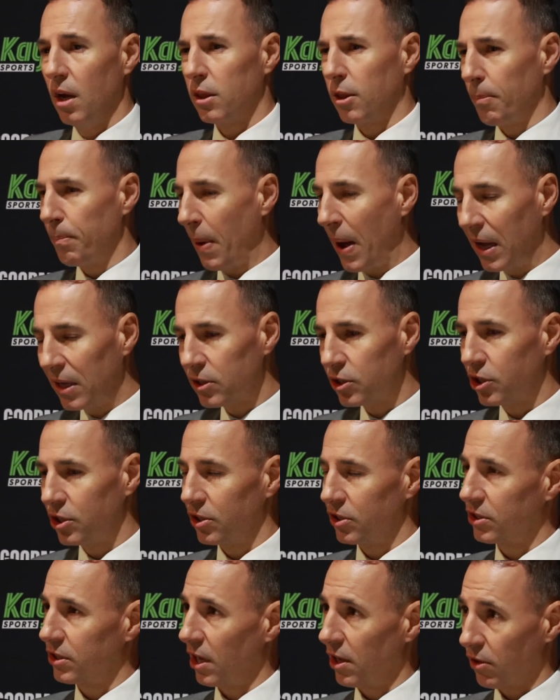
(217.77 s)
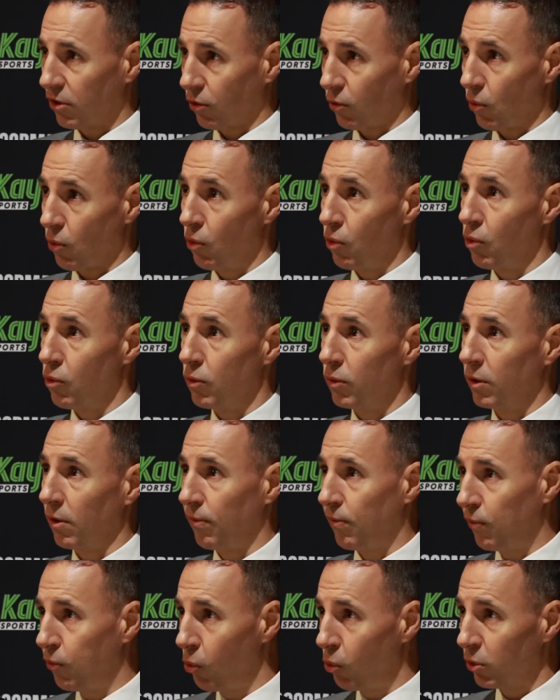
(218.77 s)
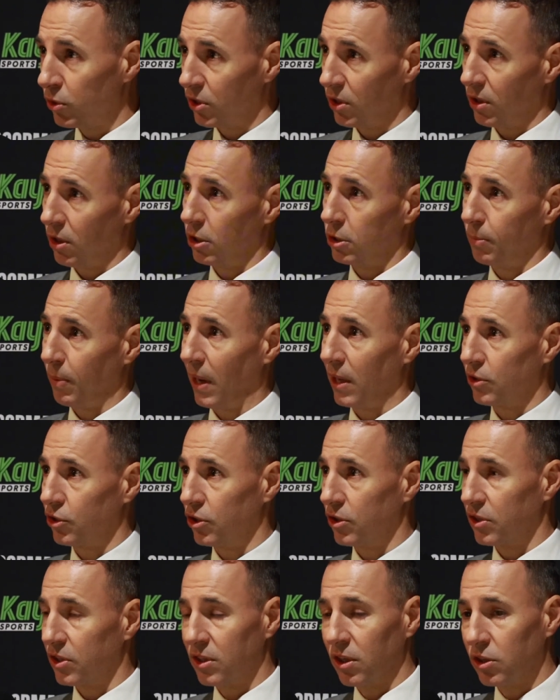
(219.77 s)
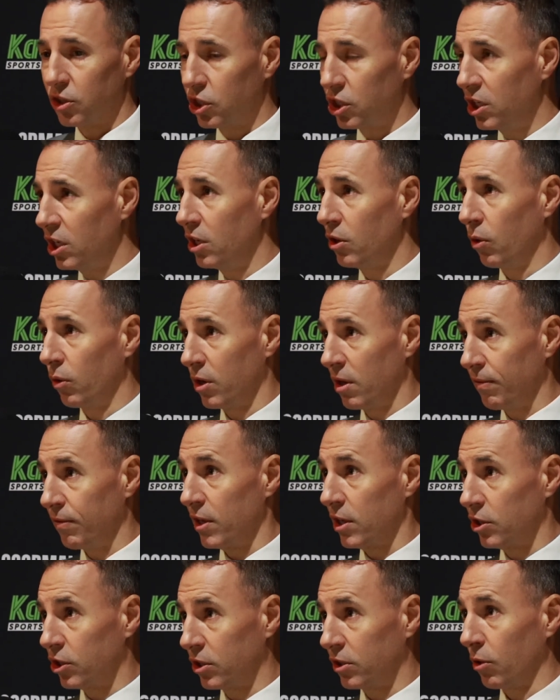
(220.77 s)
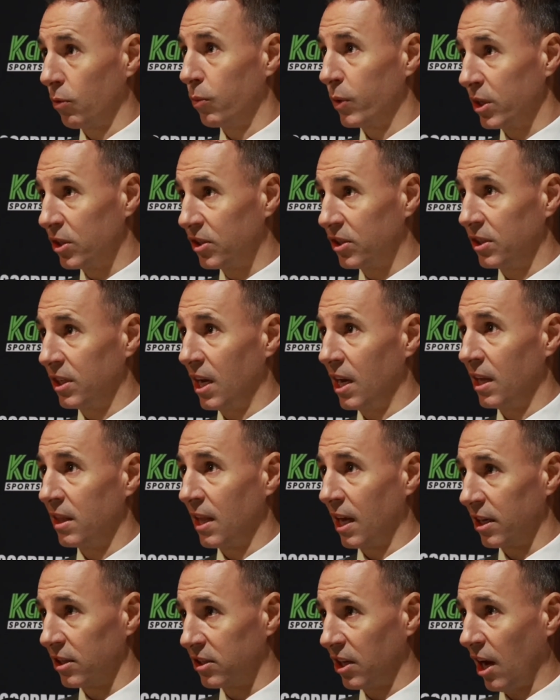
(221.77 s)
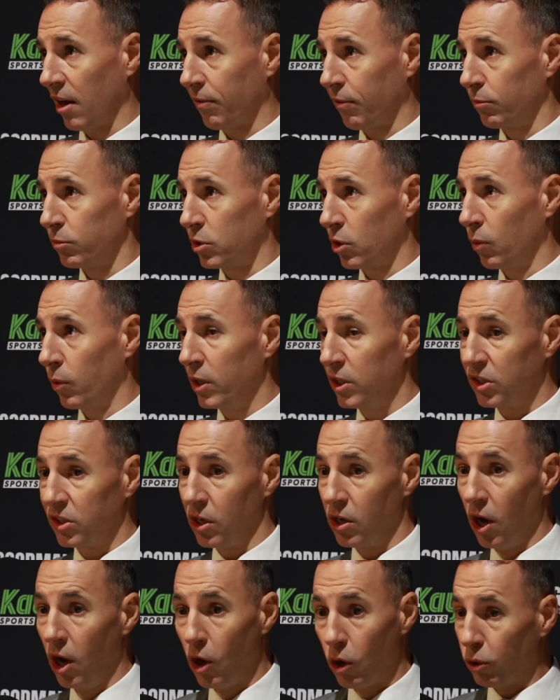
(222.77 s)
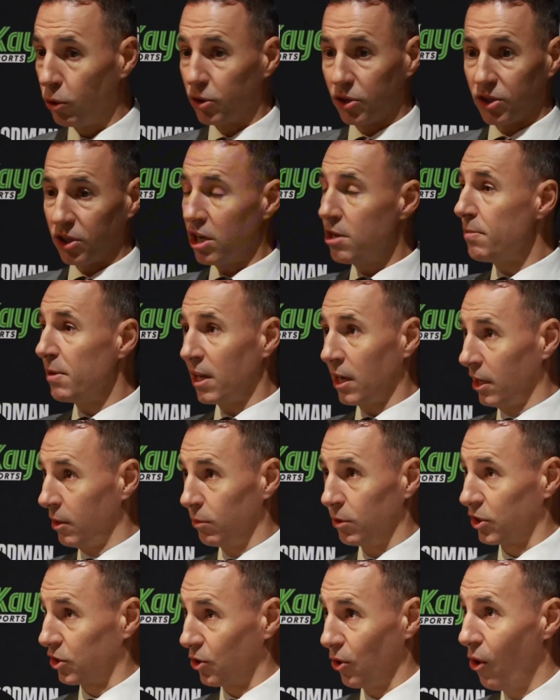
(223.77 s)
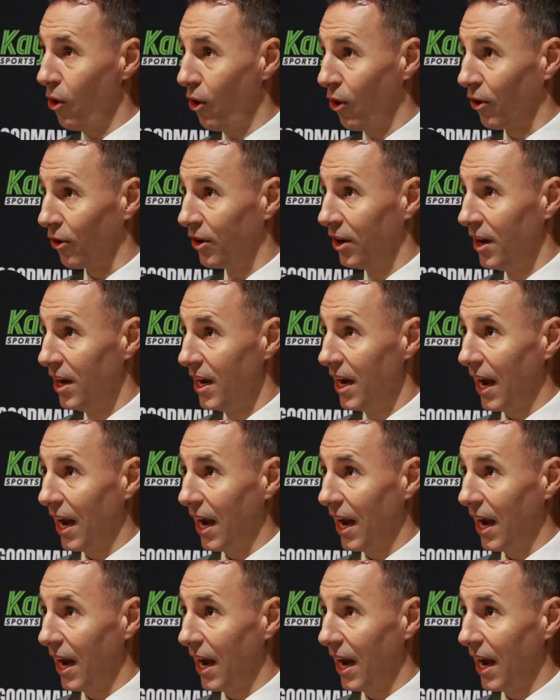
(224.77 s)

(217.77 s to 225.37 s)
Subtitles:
The punches they threw, the force of those punches, the chin on Ivic to withstand that attack from Tszyu, who seemingly was gone,